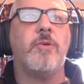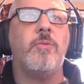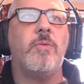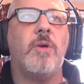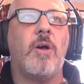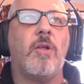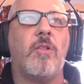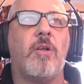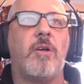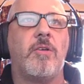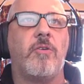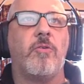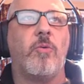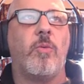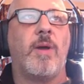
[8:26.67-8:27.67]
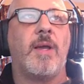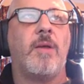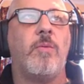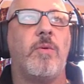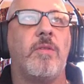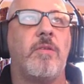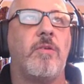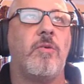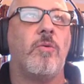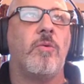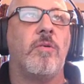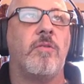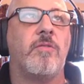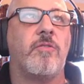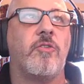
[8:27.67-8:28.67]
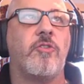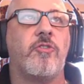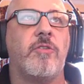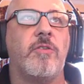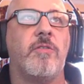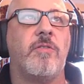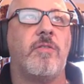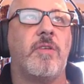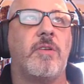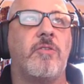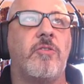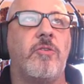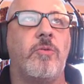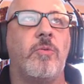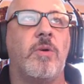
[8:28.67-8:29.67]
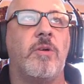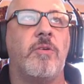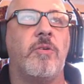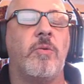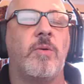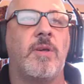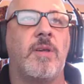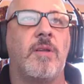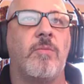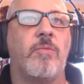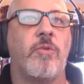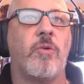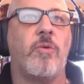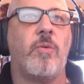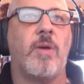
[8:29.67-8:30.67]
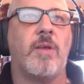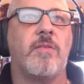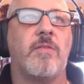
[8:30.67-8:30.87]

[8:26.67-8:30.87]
along your way with your searches that you are doing in ProQuest.